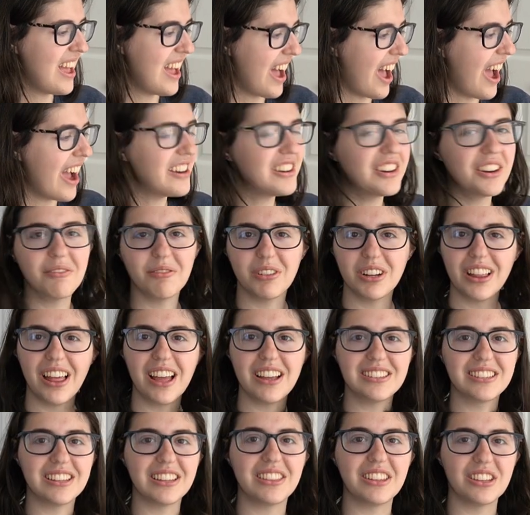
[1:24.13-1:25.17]
I didn't
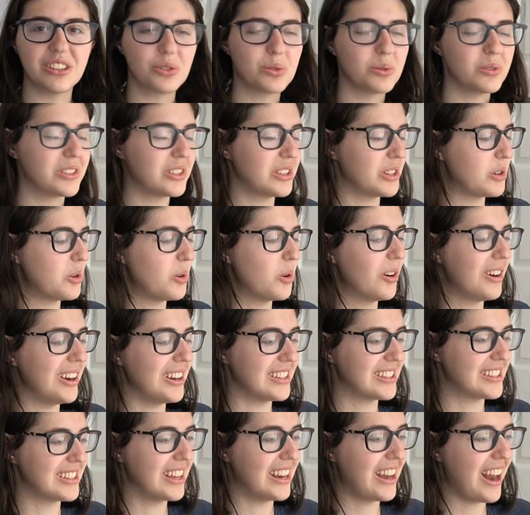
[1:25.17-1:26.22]
realize that this was the
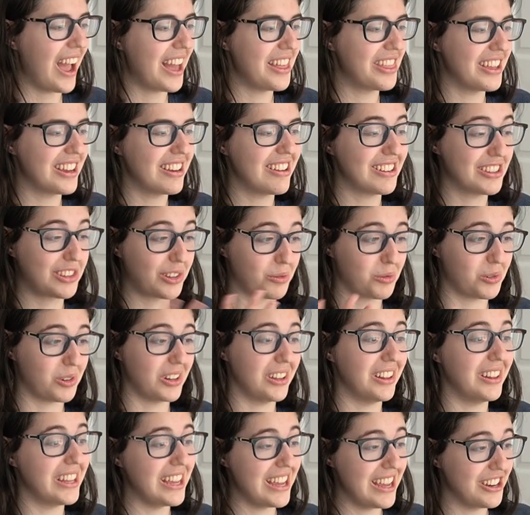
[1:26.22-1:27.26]
chorus, and I think it's
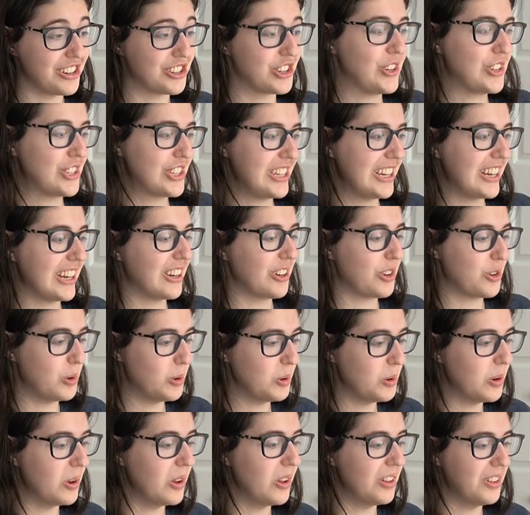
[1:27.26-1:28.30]
really interesting and
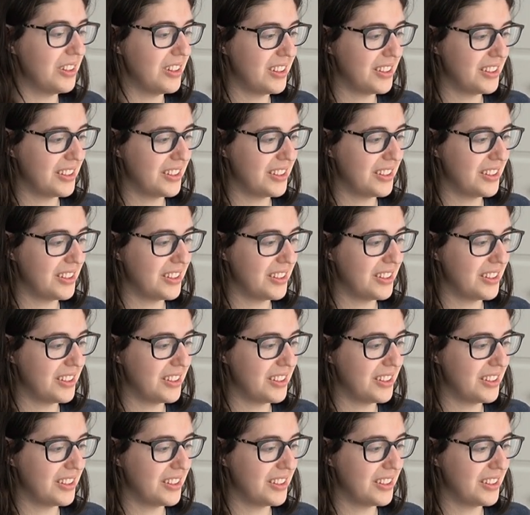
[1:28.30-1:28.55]
cool.